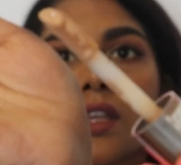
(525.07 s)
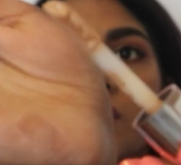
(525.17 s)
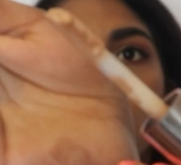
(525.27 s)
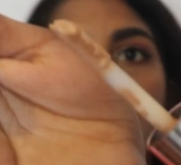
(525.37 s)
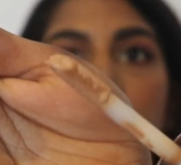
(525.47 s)

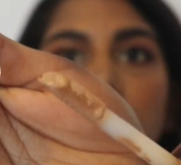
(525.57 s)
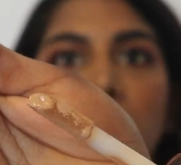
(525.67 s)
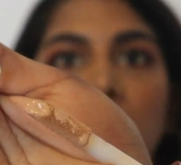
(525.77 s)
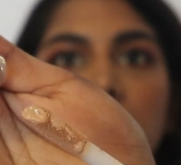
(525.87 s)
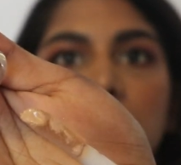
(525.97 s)
It's quite
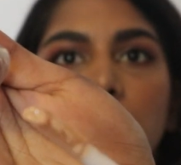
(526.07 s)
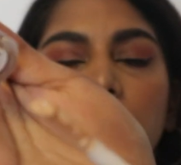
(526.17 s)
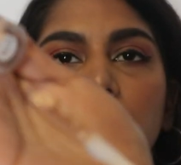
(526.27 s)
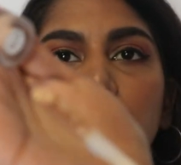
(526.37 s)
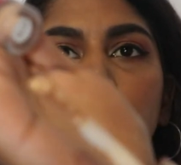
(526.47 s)
big, so
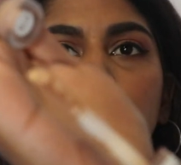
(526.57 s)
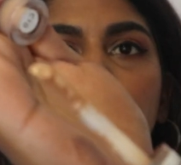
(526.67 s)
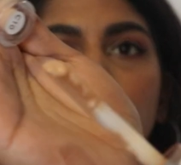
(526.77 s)
when you do